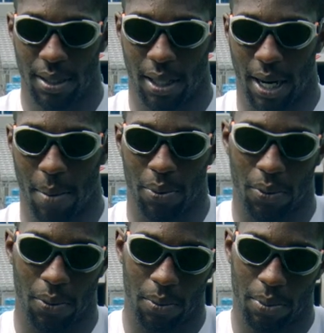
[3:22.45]
All right,
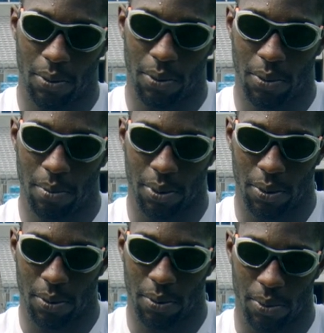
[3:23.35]
boom, boom,
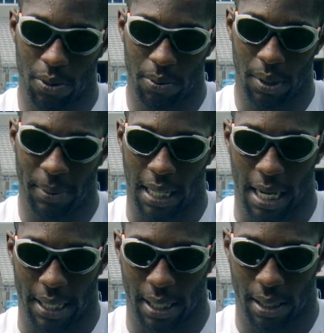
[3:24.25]
boom, boom. Let me
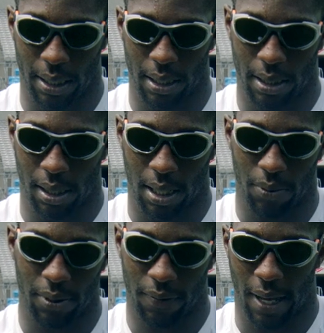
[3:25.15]
lock in, get this
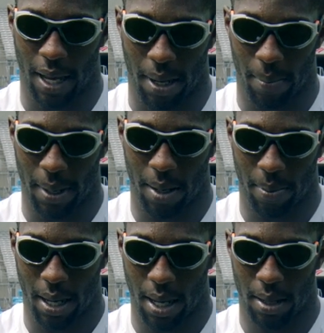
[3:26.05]
done real fast, pop, pop,
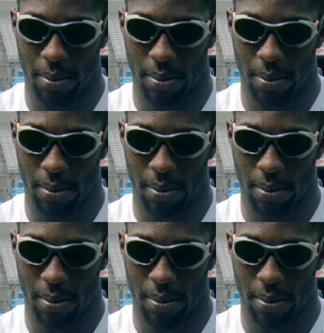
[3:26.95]
pop.